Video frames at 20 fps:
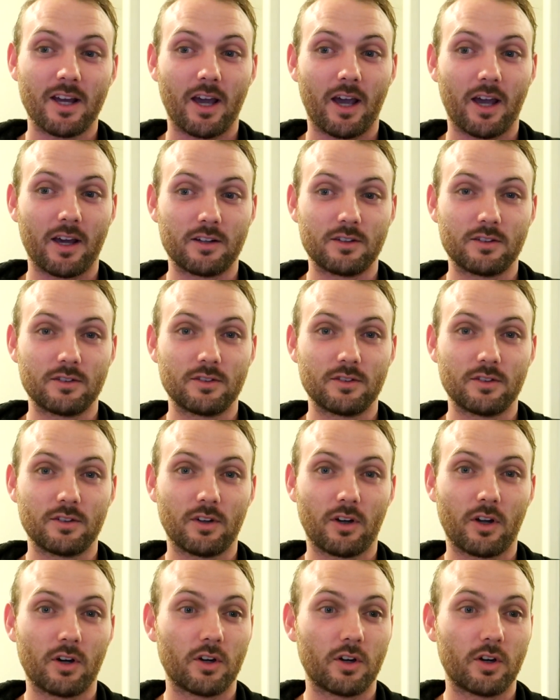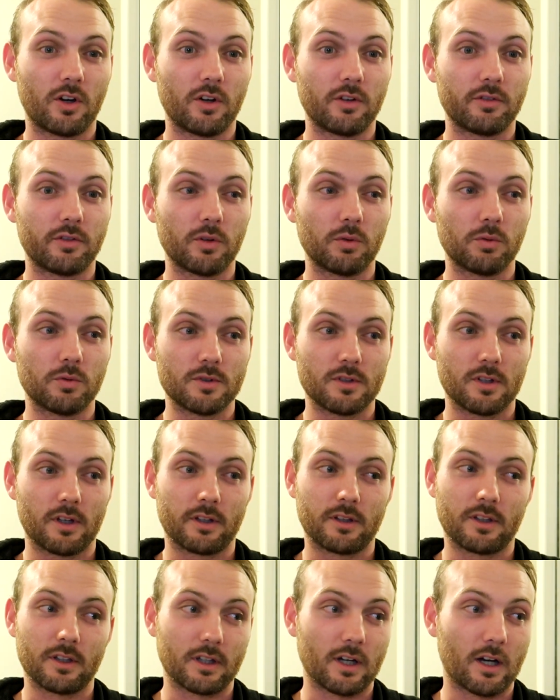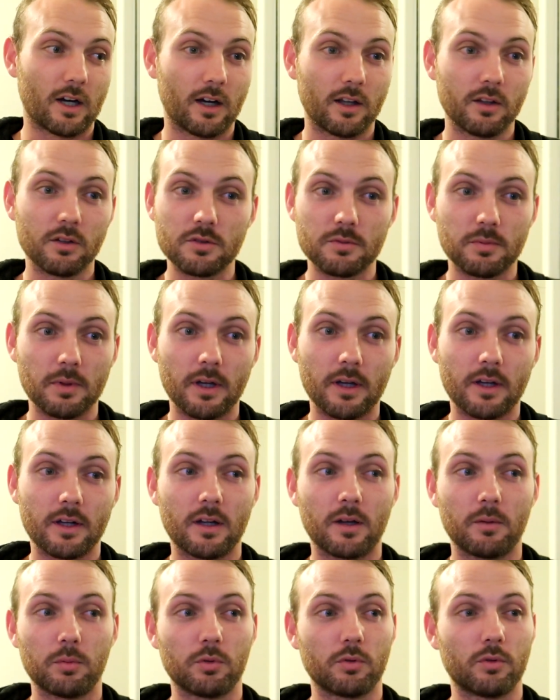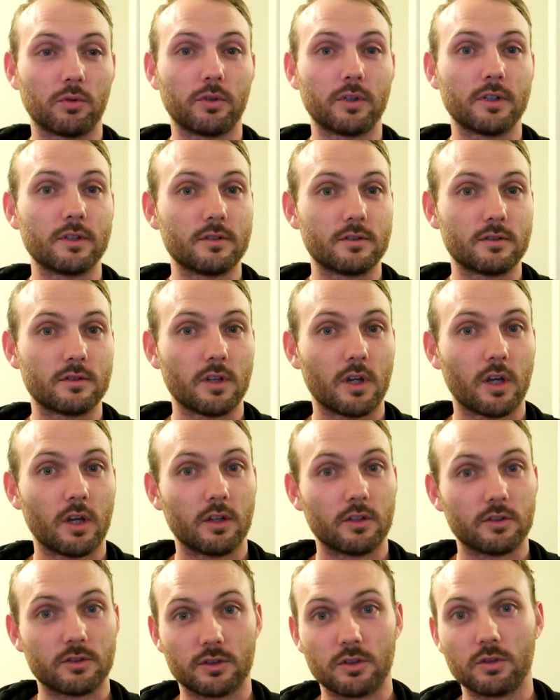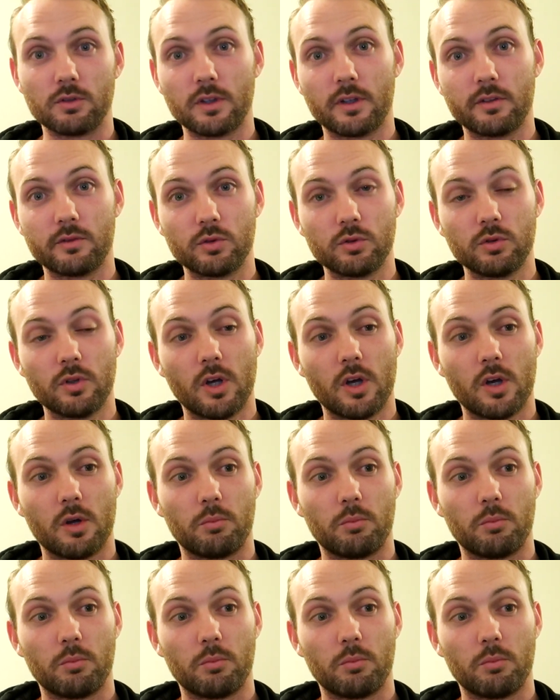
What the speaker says: and I don't know if it was like the car that was playing up or his skill level,